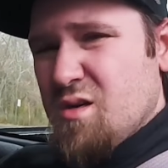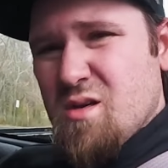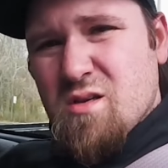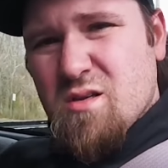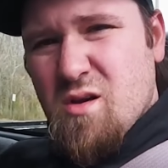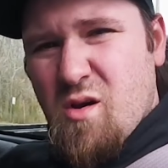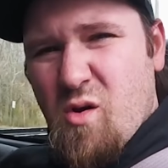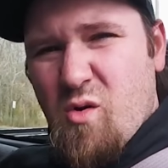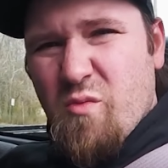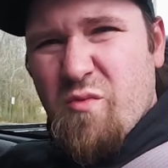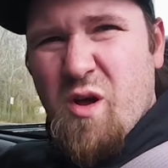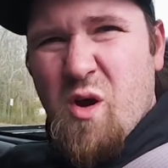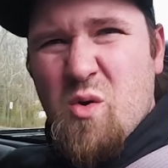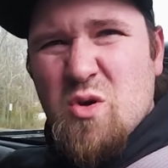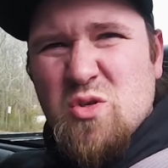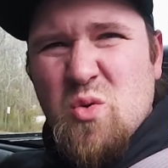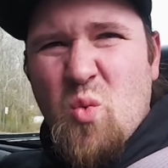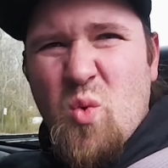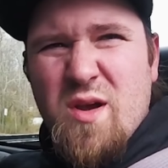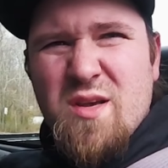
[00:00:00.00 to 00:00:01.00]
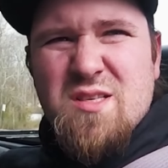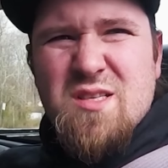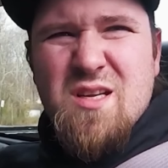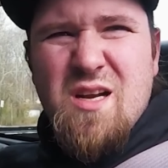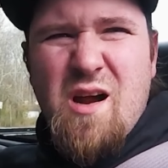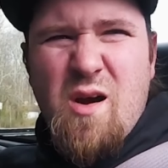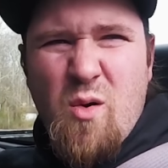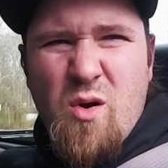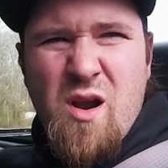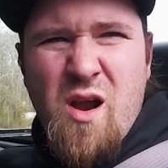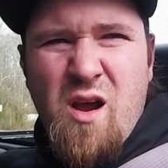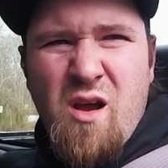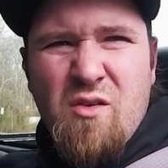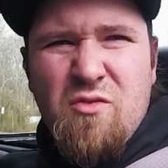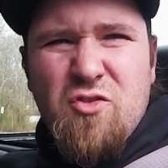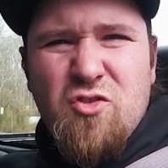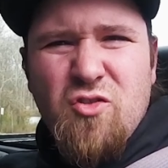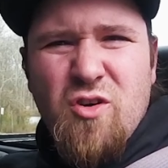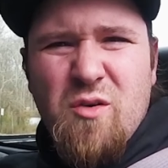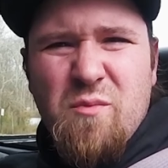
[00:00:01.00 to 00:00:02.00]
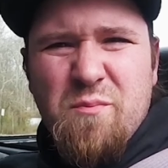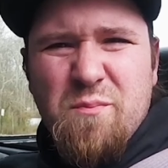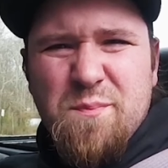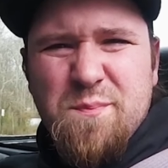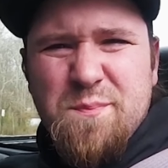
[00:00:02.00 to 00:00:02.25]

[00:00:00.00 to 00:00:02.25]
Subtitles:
So that was a wasted hour-and-a-half trip.